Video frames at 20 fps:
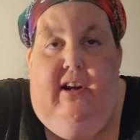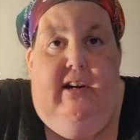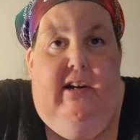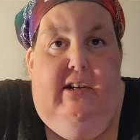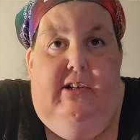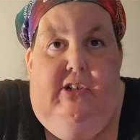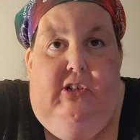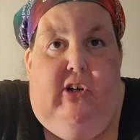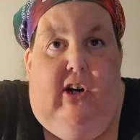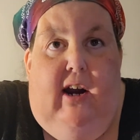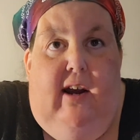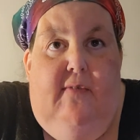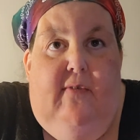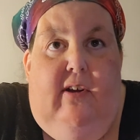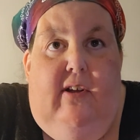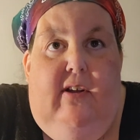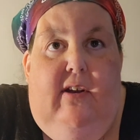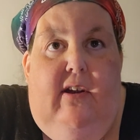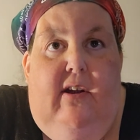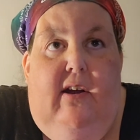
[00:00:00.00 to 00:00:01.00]
I didn't
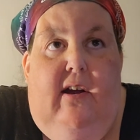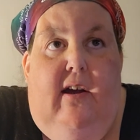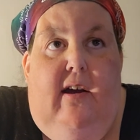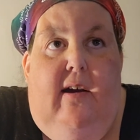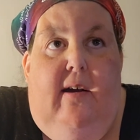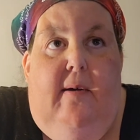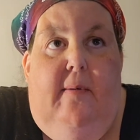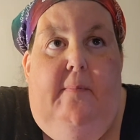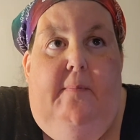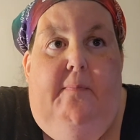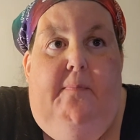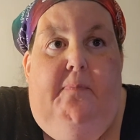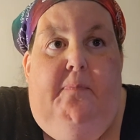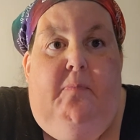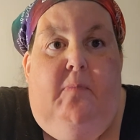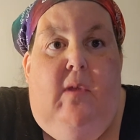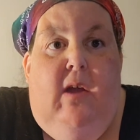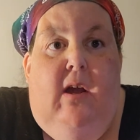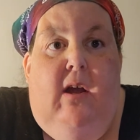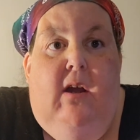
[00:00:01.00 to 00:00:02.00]
drive on, uh, um,
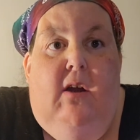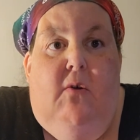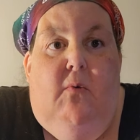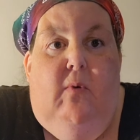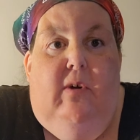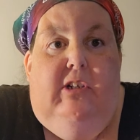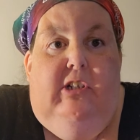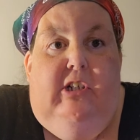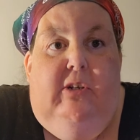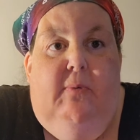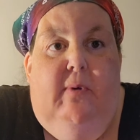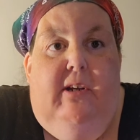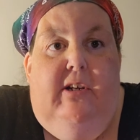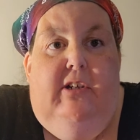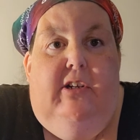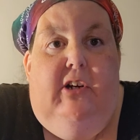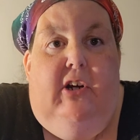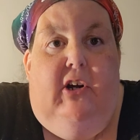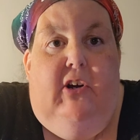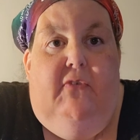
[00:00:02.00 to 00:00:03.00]
when she
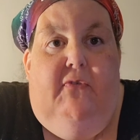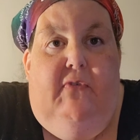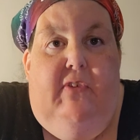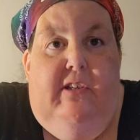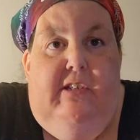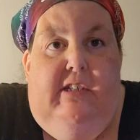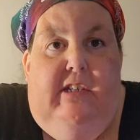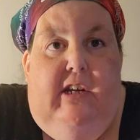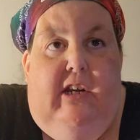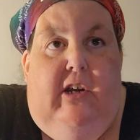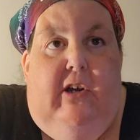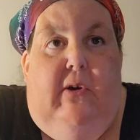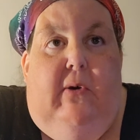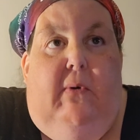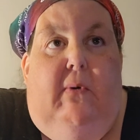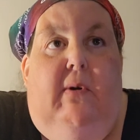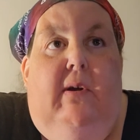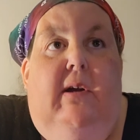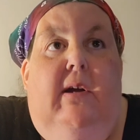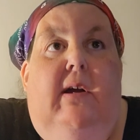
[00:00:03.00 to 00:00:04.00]
went to her
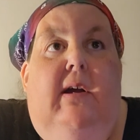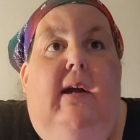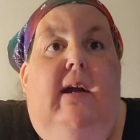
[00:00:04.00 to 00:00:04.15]
physio.